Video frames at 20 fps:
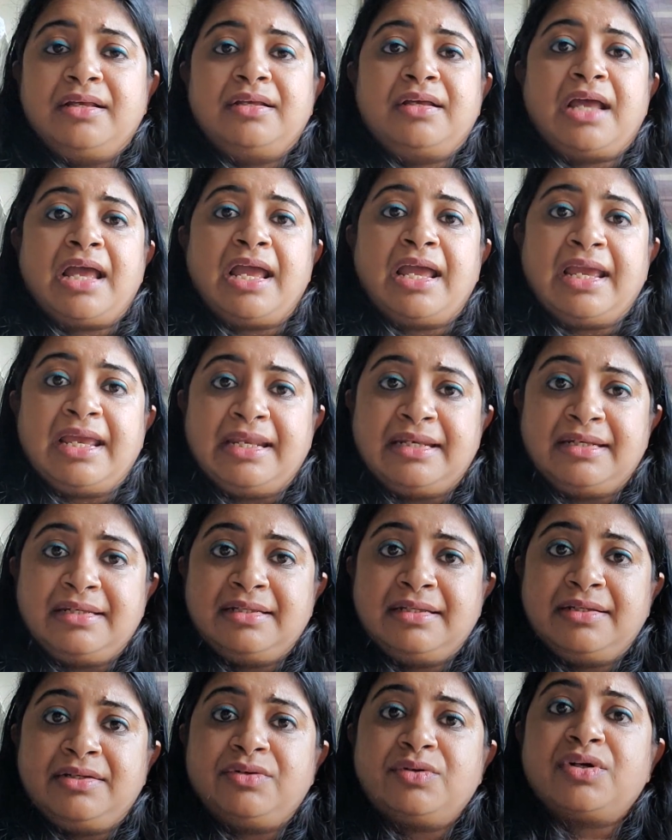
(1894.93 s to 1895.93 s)
and
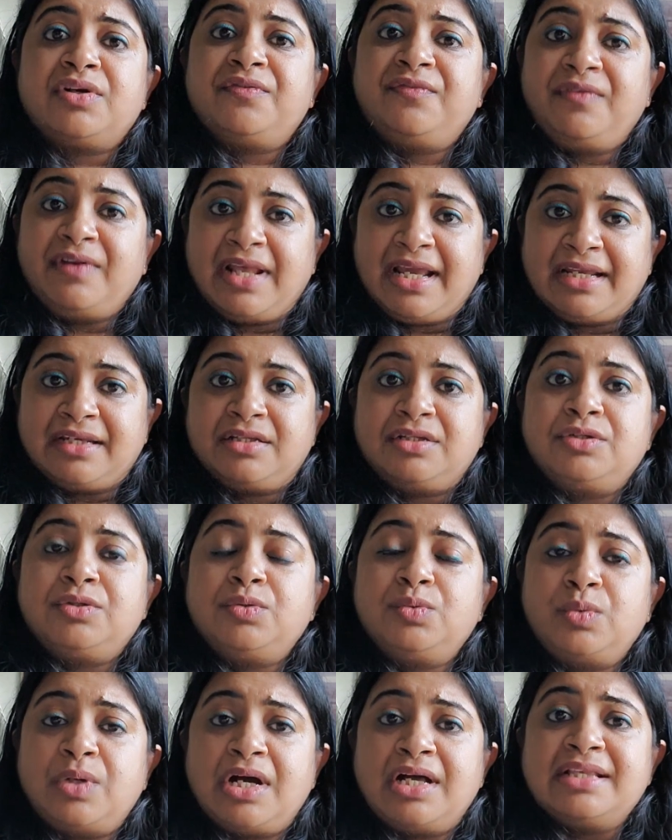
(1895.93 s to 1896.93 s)
reflect.
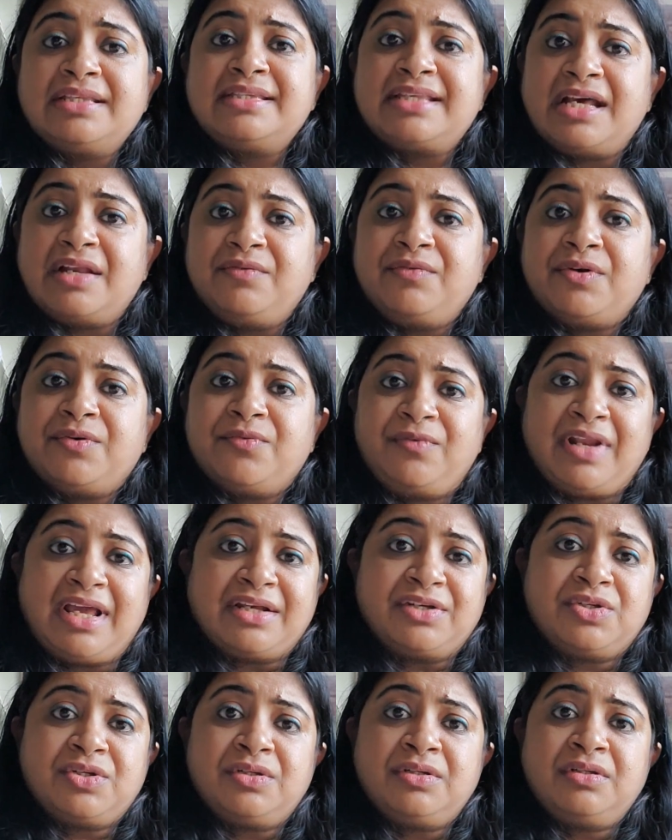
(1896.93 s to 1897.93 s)
Do a
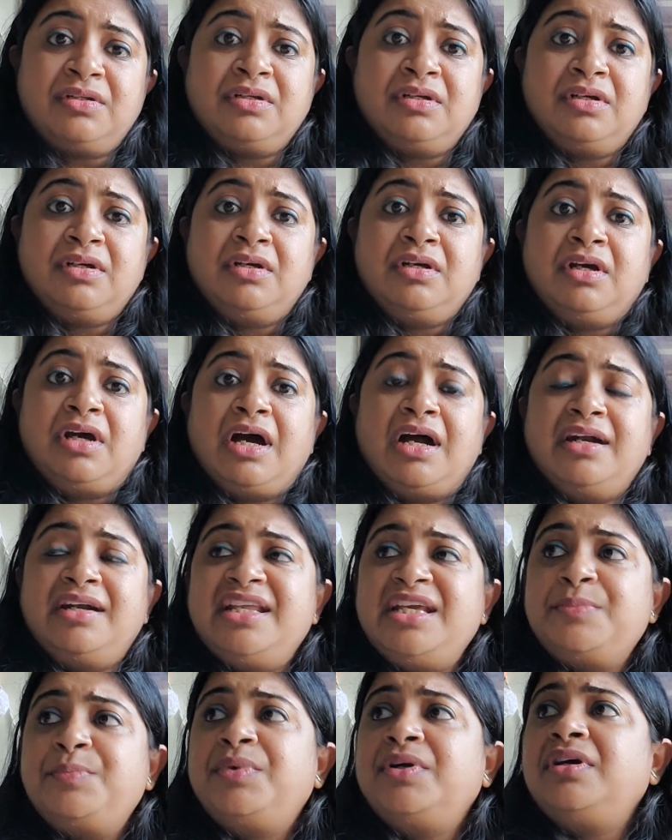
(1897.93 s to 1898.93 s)
self-reflection, a
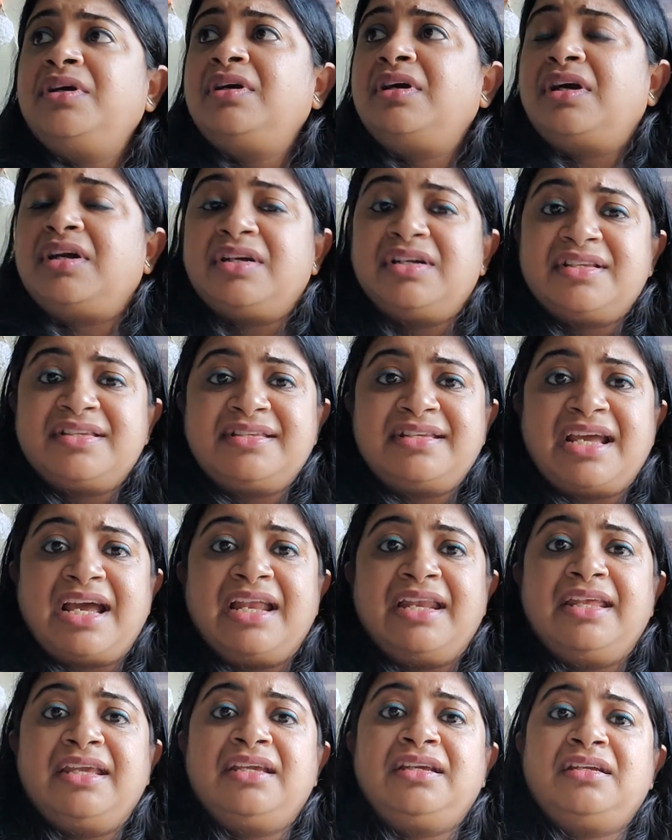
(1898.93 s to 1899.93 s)
deeper
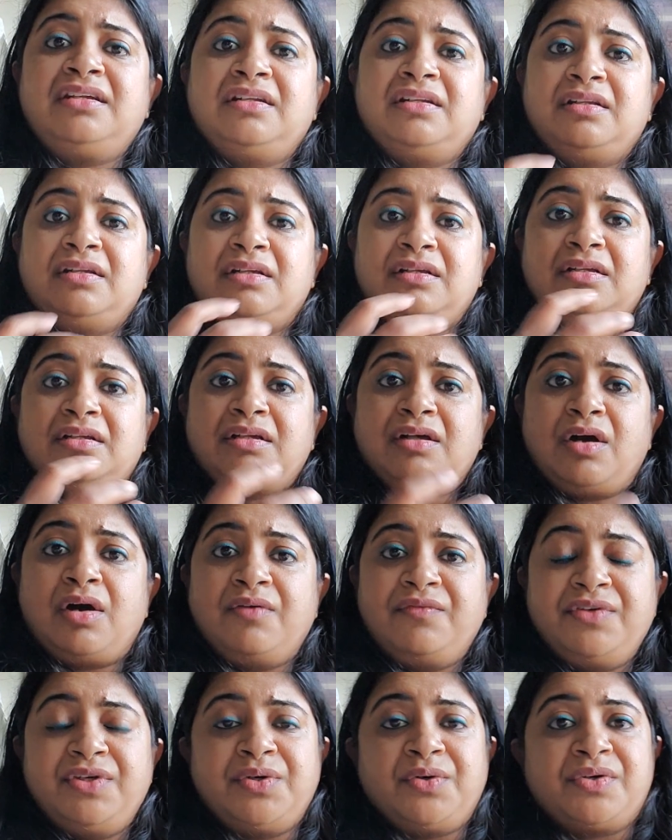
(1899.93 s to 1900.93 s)
understanding
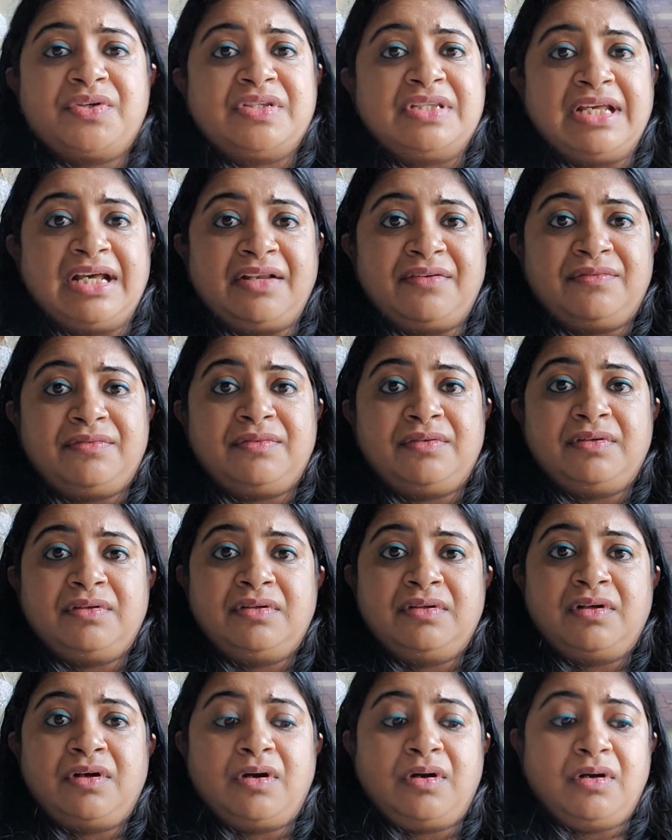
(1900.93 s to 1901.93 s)
of yourself
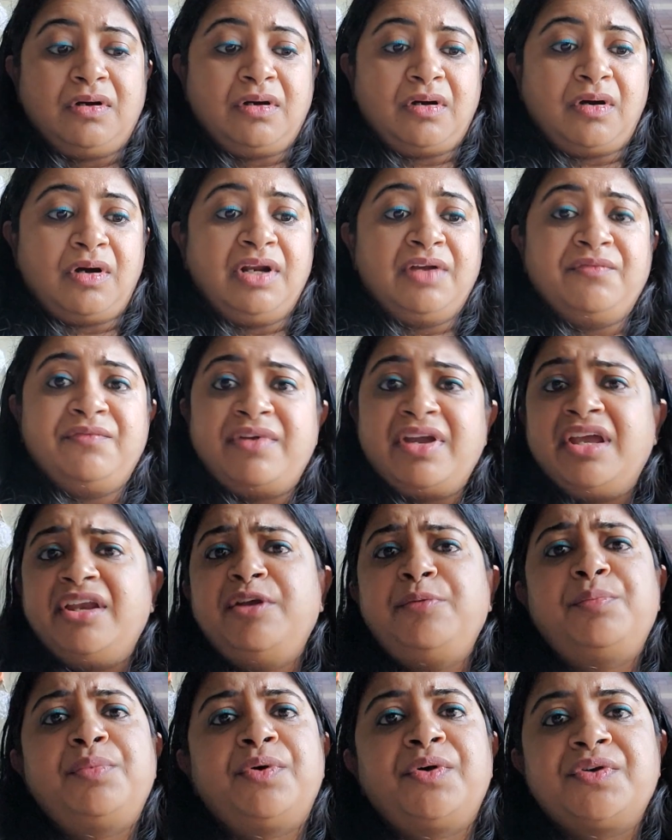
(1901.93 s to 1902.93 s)
on a very
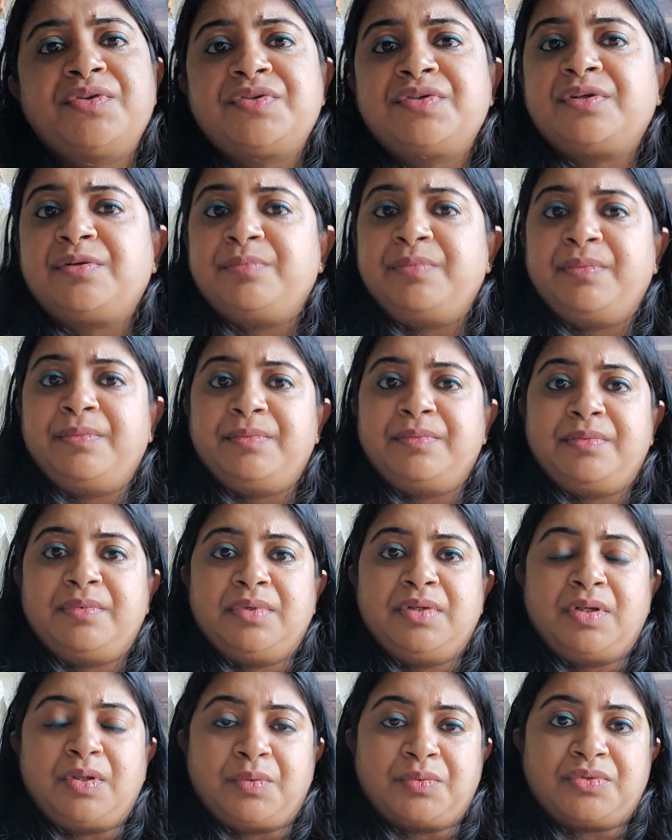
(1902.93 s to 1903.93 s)
personal
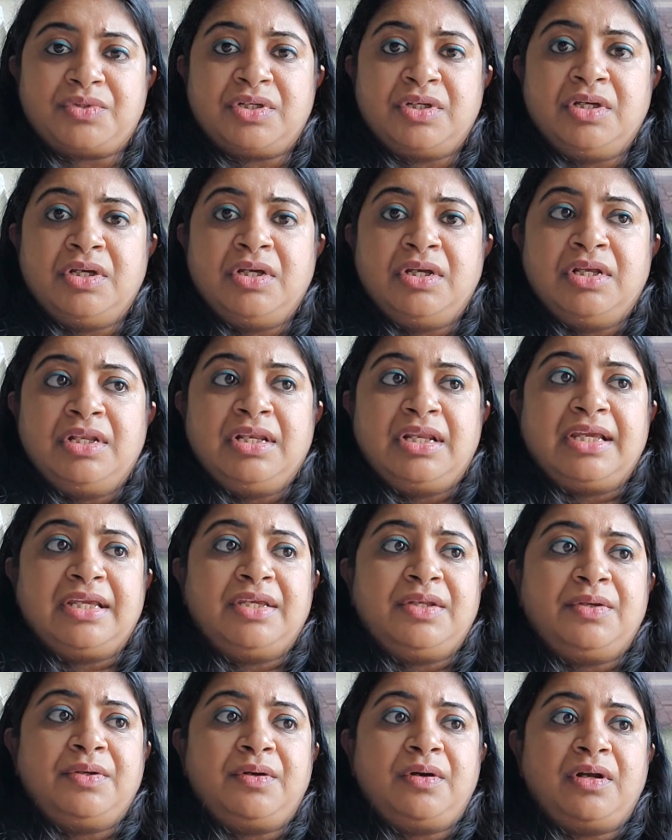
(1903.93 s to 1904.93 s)
note,
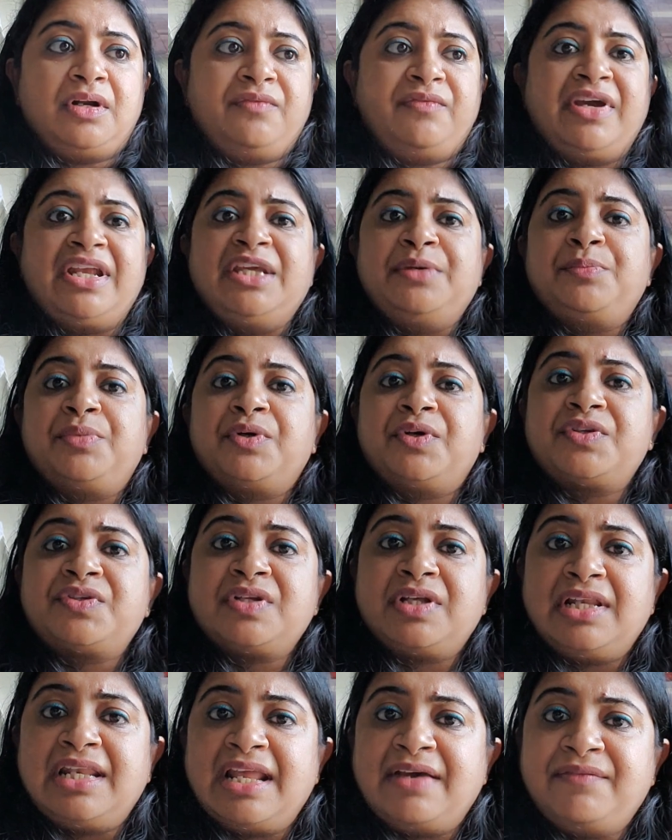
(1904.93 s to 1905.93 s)
on a very
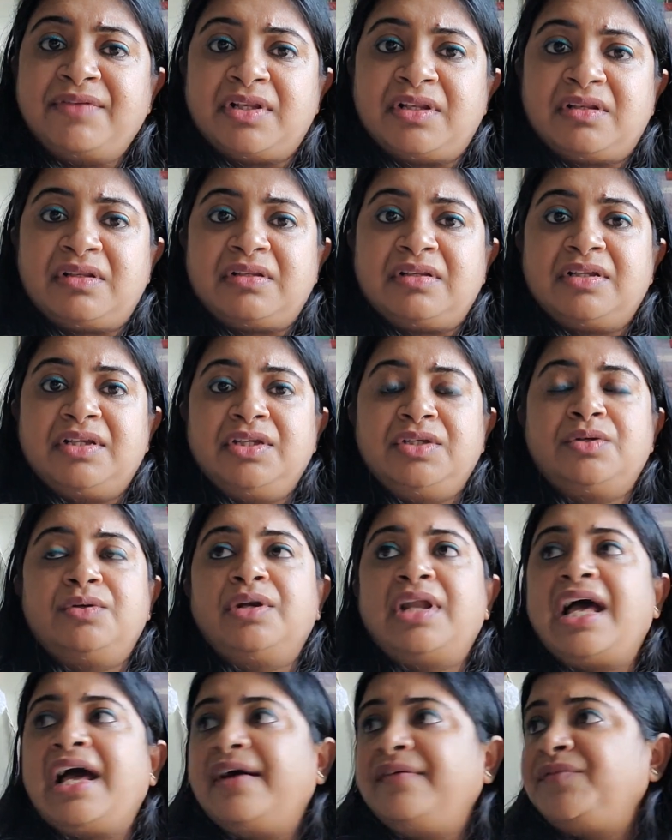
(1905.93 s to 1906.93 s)
personal level. You don't
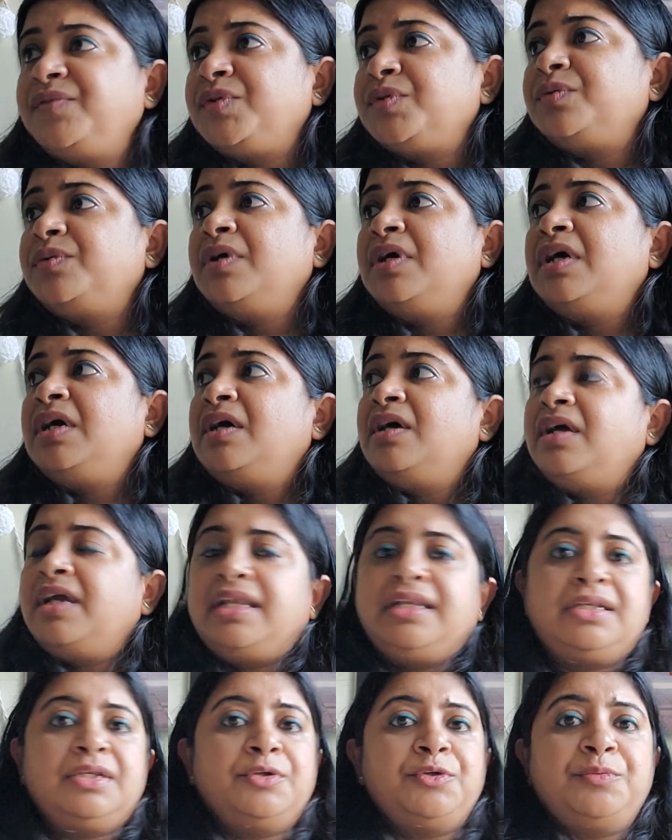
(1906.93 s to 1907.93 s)
have to
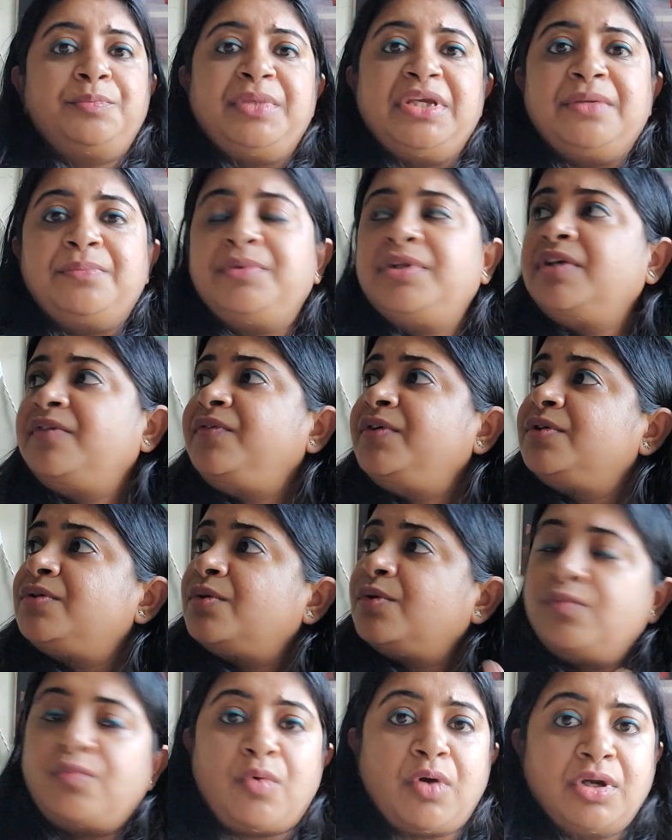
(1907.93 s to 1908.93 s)
include people if you
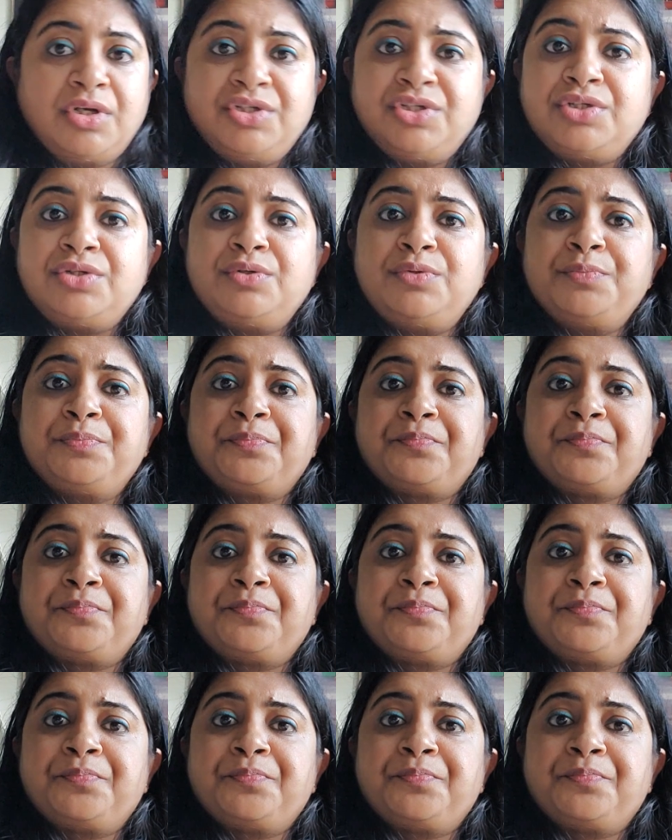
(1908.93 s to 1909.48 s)
don't want to,